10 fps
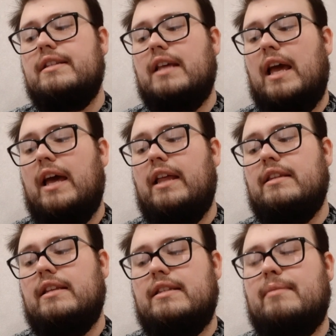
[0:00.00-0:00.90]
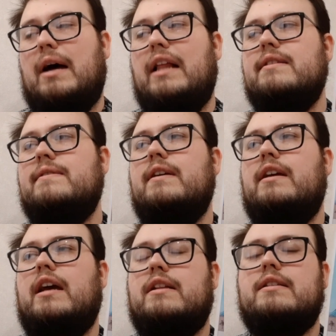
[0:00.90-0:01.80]
and it's a balance
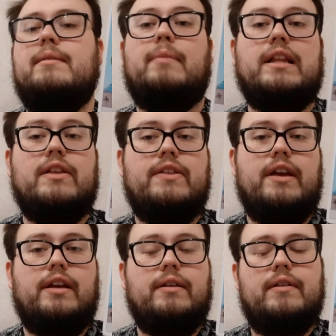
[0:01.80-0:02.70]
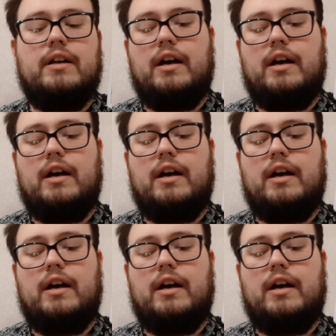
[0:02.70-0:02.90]
thing, and it's a money thing.